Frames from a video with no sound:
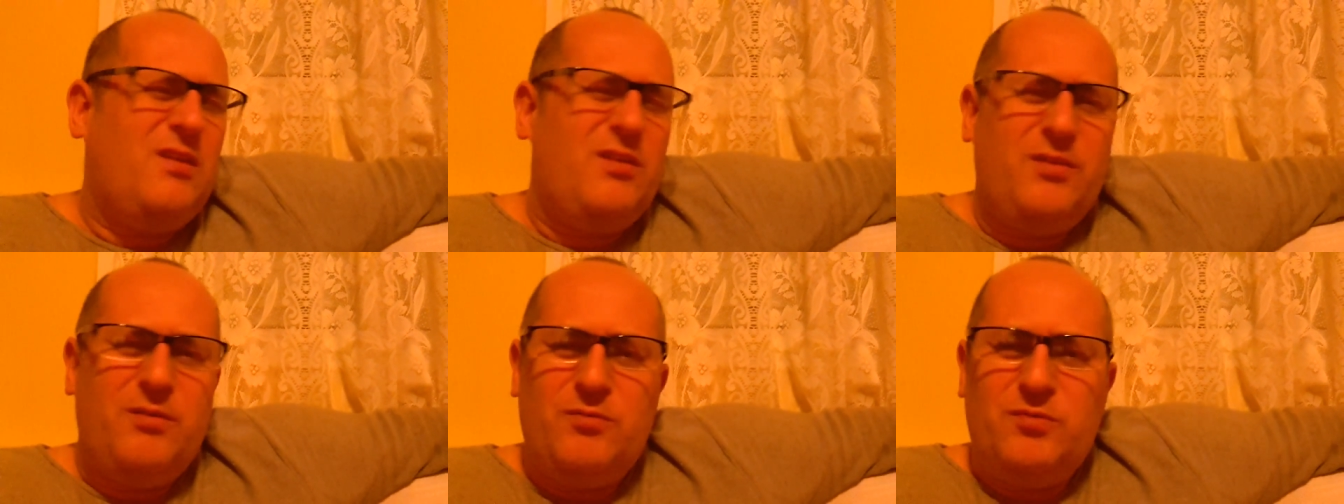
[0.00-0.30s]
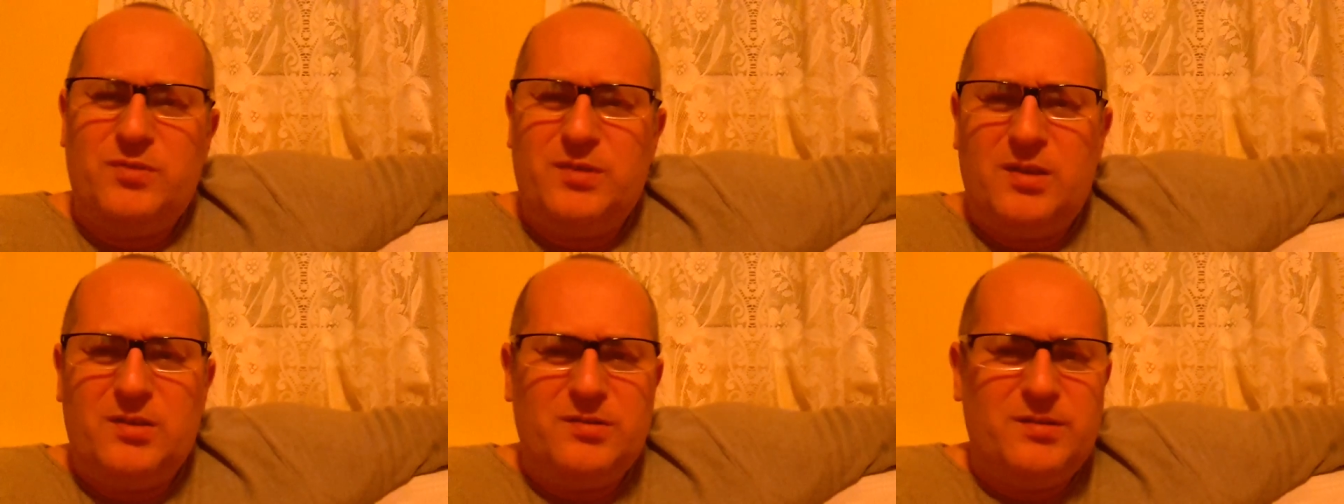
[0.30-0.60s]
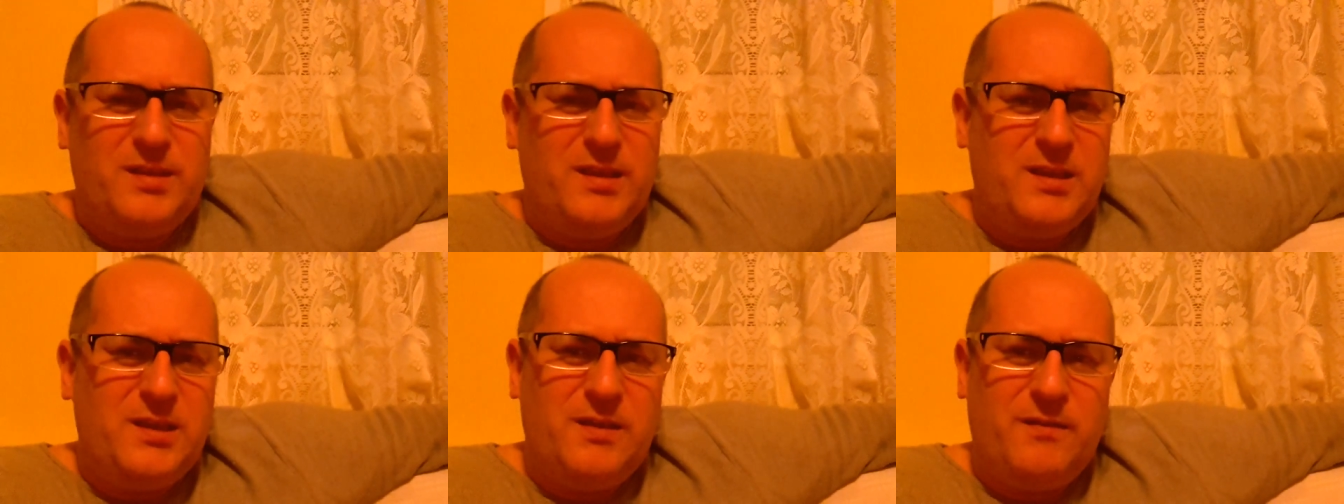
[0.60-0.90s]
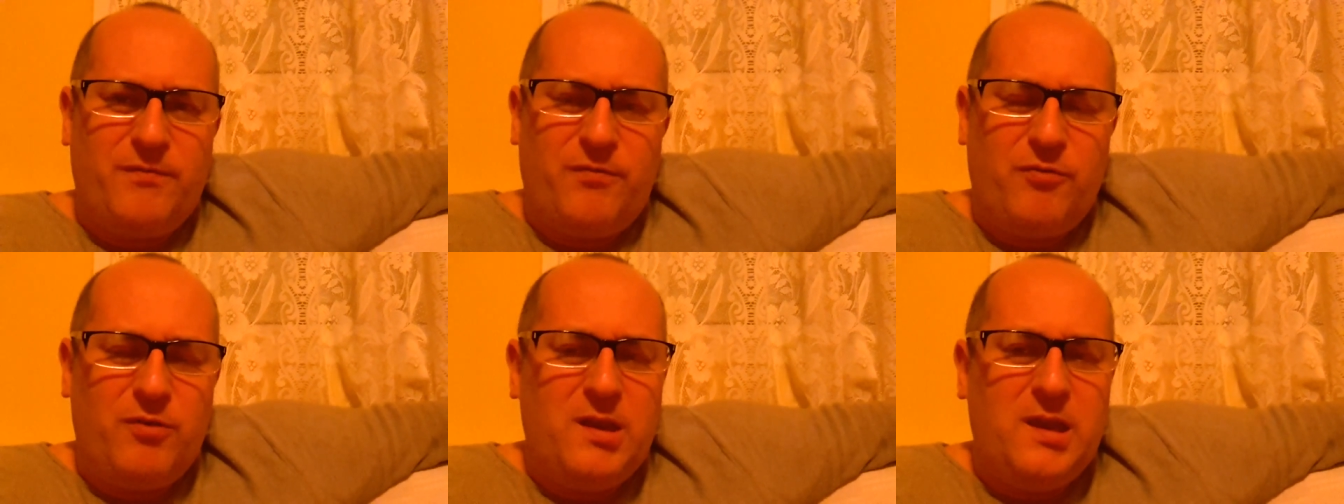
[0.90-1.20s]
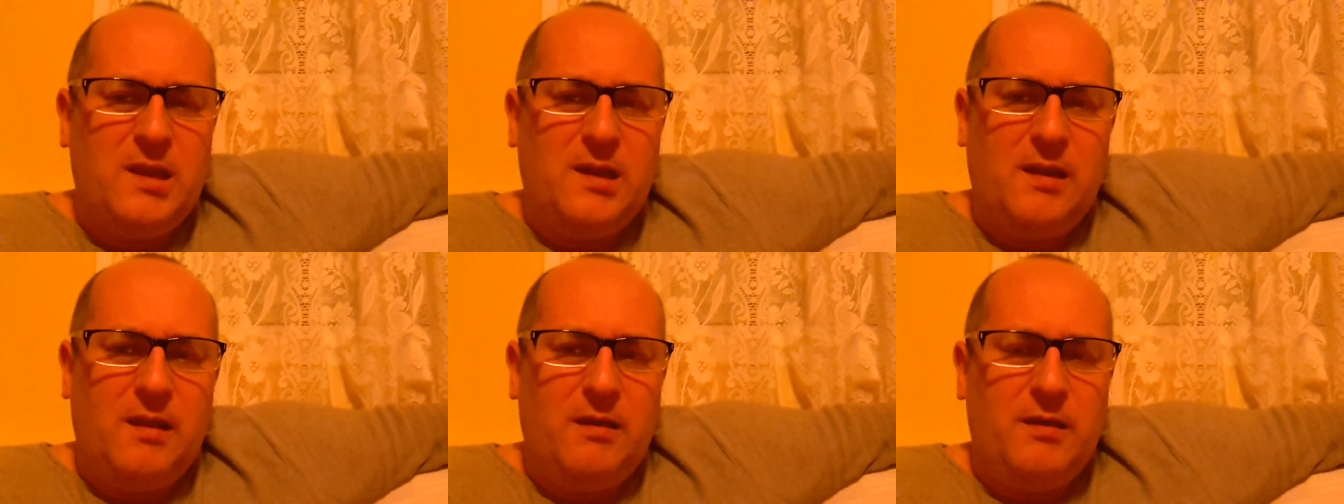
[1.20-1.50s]
no such thing as
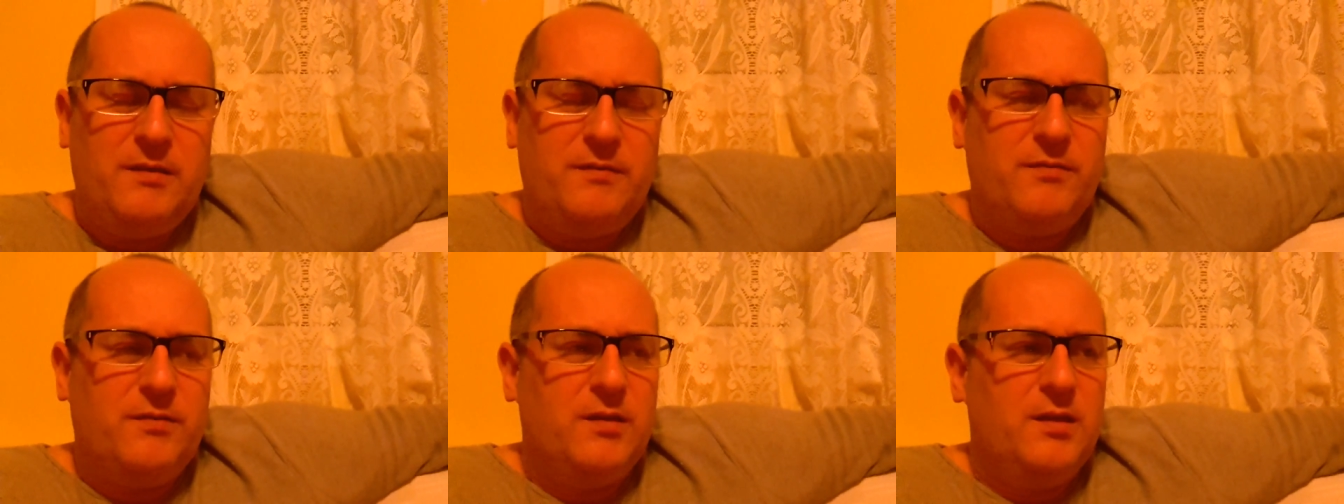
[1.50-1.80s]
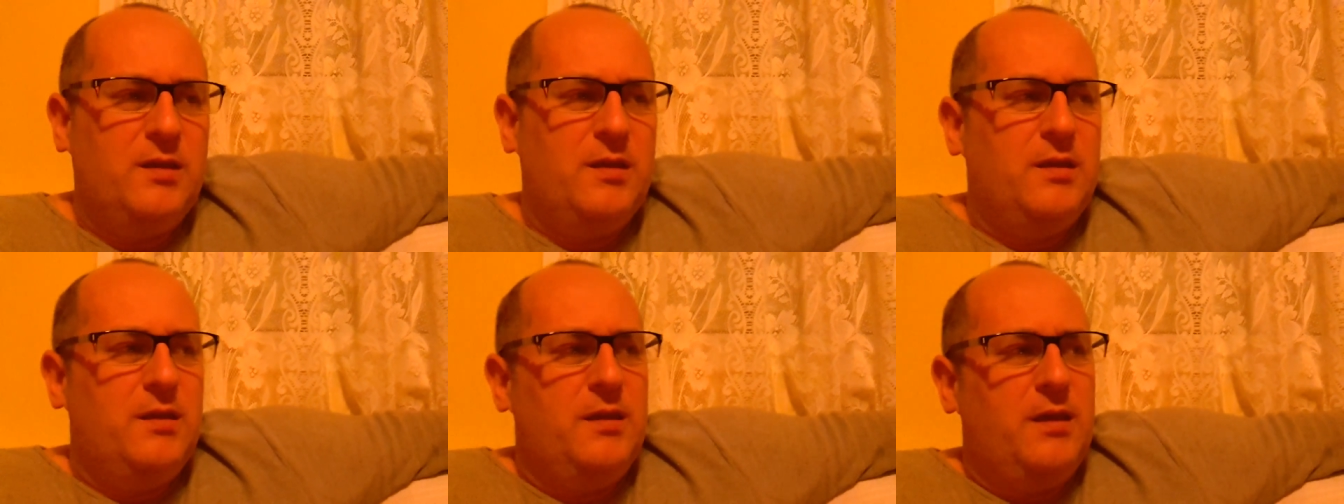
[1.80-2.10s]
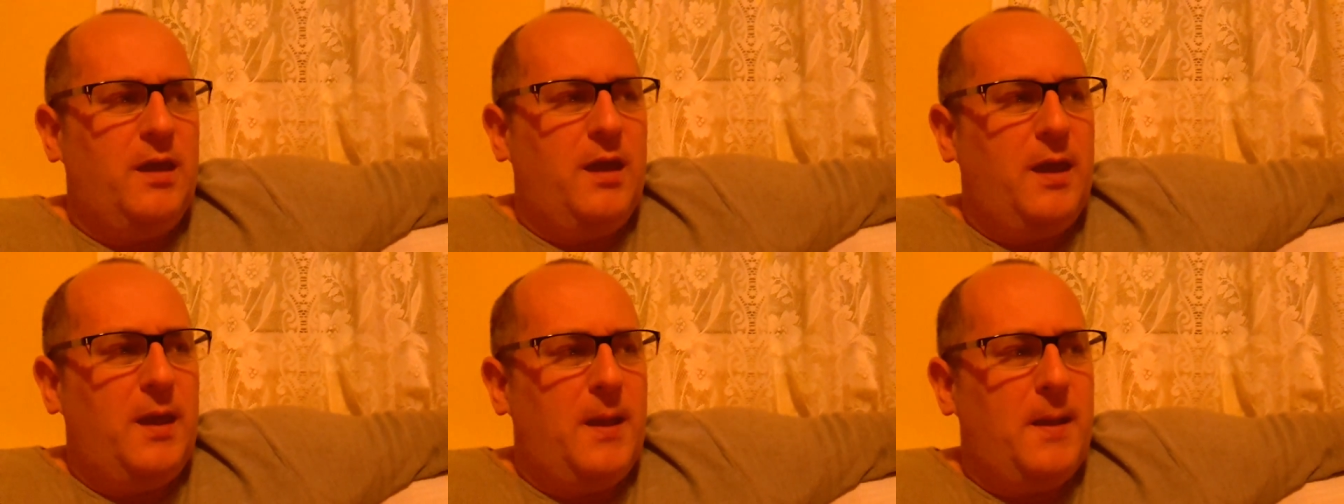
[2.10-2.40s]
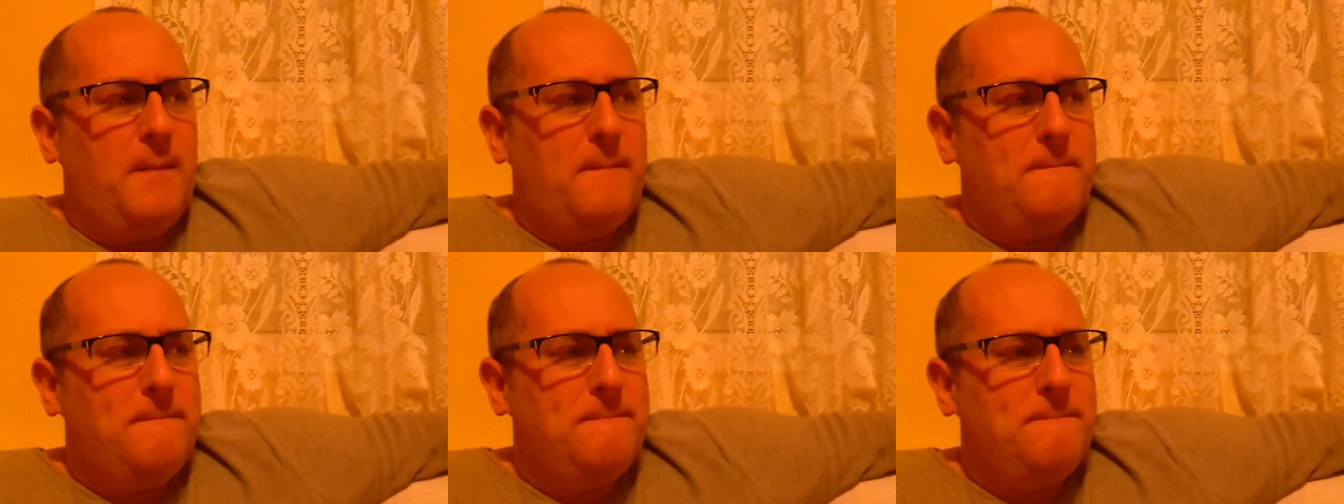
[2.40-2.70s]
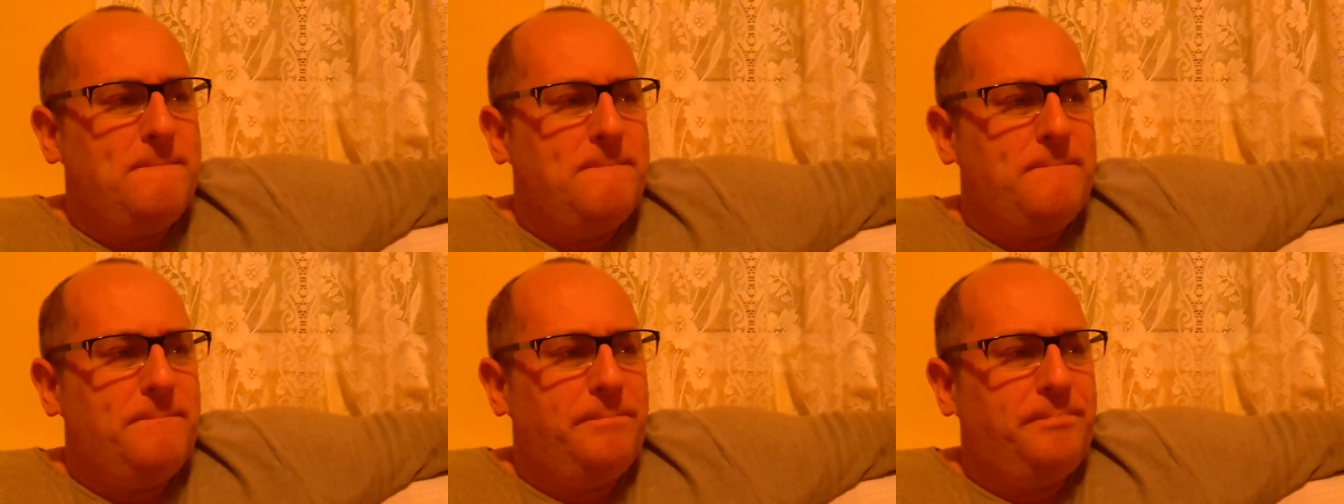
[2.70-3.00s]
free in life
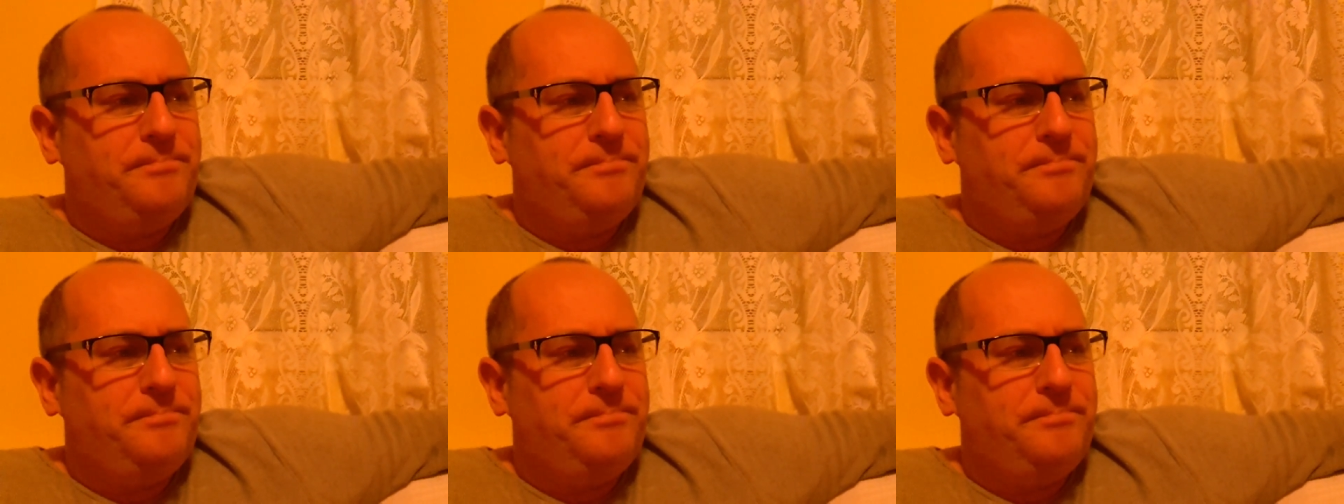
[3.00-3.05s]
um,